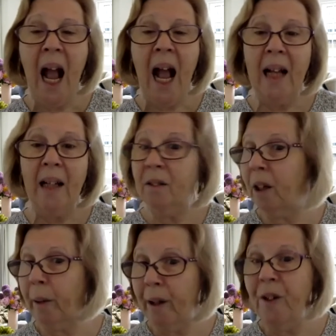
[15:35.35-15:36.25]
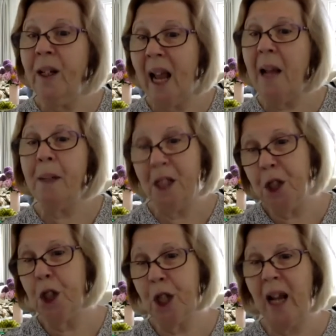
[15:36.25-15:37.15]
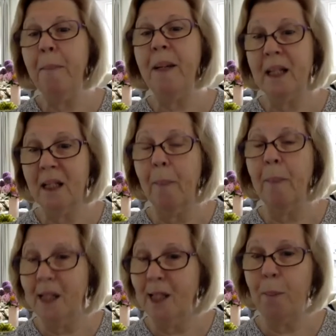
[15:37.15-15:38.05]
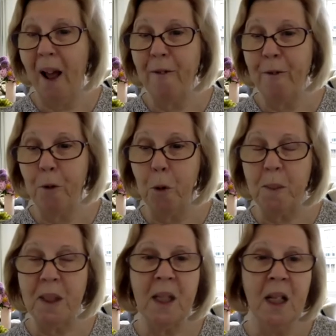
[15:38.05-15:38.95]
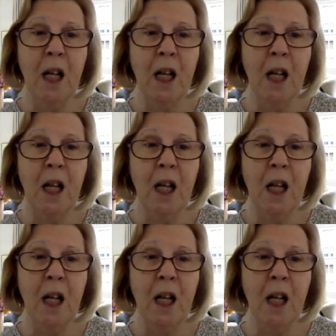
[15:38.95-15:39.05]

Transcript: and they're even naming and shaming some of these platforms.